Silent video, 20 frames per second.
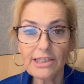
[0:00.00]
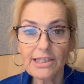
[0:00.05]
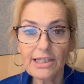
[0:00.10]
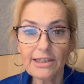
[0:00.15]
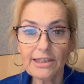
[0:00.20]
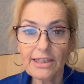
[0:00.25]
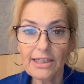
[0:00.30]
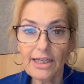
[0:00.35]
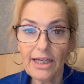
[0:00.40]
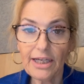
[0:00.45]

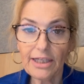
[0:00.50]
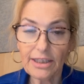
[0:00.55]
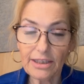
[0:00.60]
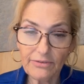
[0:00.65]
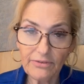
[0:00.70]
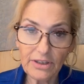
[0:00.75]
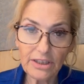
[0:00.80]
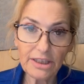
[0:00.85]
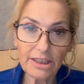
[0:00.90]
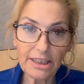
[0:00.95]
at the end
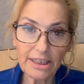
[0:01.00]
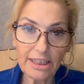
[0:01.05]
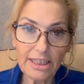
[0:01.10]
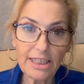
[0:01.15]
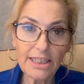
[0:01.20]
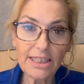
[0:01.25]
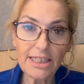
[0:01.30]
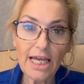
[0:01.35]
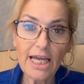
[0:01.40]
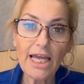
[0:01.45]
of a
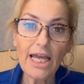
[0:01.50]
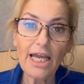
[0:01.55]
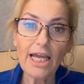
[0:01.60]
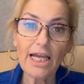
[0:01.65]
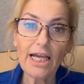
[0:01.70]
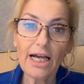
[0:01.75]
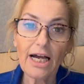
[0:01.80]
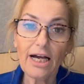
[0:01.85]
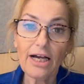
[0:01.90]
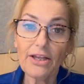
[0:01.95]
lease
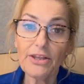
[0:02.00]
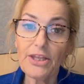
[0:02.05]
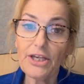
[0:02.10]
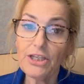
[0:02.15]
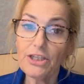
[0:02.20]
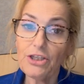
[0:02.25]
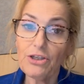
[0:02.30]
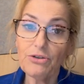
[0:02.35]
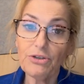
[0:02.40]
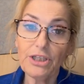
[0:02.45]
uh,
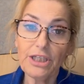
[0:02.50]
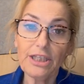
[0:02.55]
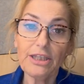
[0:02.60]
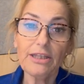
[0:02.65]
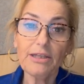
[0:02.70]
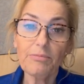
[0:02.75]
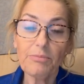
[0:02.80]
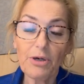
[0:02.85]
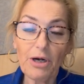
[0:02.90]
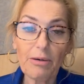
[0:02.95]
that you need
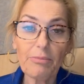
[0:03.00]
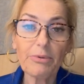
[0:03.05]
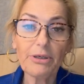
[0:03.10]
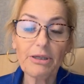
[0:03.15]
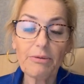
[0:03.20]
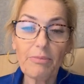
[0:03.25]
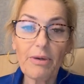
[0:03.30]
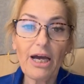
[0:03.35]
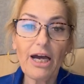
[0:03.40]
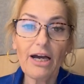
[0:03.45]
the
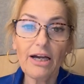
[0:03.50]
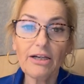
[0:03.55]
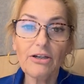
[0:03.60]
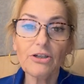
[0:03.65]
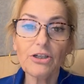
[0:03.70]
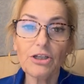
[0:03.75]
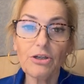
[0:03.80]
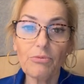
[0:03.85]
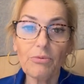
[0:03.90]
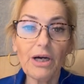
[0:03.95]
property back
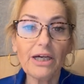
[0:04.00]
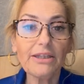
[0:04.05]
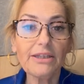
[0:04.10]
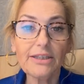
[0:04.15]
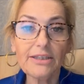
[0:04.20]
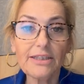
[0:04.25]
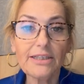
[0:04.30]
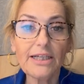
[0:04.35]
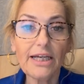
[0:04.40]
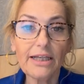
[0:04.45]
or you want
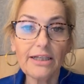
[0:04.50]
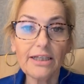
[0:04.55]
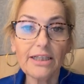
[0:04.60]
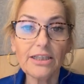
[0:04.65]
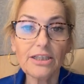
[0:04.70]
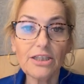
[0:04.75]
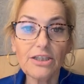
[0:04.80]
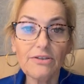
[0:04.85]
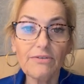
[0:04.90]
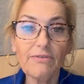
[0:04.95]
the
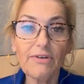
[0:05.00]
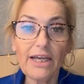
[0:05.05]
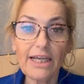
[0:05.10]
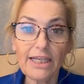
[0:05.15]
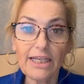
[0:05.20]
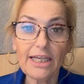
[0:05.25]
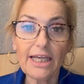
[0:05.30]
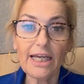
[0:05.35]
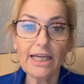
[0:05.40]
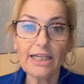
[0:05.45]
tenant to
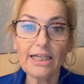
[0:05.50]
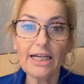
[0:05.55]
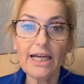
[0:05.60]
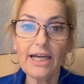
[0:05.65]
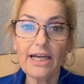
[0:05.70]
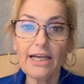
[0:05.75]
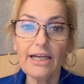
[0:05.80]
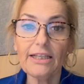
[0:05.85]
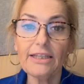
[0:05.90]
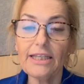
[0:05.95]
vacate
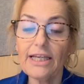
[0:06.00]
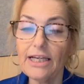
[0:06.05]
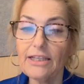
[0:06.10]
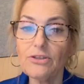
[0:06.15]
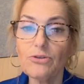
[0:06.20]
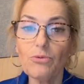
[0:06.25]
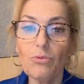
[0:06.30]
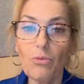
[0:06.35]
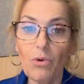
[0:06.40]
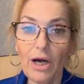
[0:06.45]
and
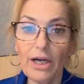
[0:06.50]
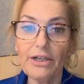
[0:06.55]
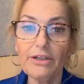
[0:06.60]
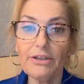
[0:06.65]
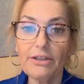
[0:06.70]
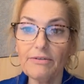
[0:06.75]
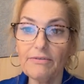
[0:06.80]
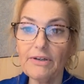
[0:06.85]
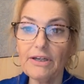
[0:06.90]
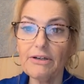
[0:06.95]
that's one
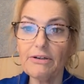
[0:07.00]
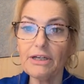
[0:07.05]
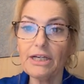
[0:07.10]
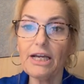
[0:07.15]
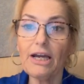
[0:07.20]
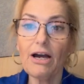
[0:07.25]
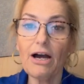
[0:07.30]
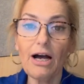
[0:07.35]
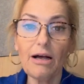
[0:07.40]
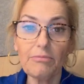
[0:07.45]
of the very
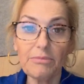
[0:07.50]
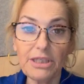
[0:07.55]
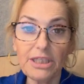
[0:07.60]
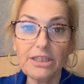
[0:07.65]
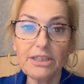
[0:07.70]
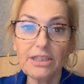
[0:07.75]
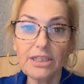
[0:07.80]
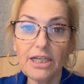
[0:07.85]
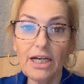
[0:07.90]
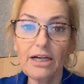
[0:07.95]

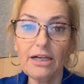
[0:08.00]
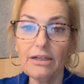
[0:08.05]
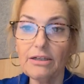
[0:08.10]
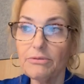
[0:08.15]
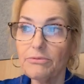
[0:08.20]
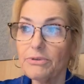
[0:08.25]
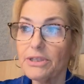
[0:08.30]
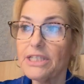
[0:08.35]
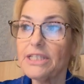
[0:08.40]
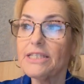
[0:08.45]
common uh,
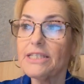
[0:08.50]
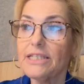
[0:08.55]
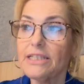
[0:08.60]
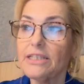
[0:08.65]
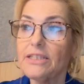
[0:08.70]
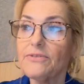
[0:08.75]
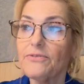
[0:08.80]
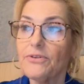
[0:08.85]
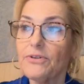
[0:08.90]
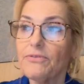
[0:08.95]

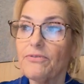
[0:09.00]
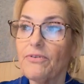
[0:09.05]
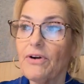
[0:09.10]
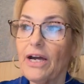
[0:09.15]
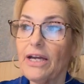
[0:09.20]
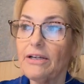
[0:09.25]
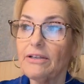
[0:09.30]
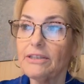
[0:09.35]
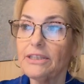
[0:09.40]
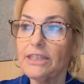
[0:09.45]
reasons for
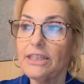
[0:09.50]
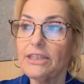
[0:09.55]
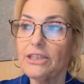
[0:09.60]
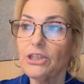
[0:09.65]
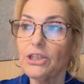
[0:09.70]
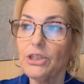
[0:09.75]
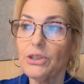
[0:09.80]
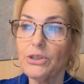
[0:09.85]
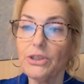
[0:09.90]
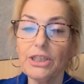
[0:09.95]
filing a
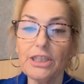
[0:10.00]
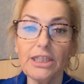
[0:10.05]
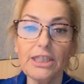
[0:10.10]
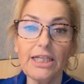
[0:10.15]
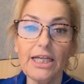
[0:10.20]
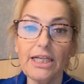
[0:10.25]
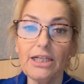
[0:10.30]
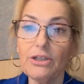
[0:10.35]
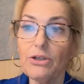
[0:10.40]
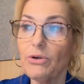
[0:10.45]

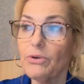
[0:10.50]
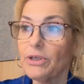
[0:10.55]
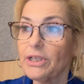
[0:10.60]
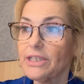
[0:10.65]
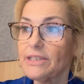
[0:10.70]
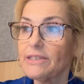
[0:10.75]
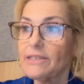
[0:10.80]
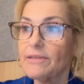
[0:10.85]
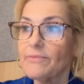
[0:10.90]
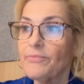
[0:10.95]
30-day
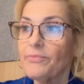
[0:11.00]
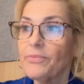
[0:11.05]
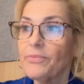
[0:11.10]
notice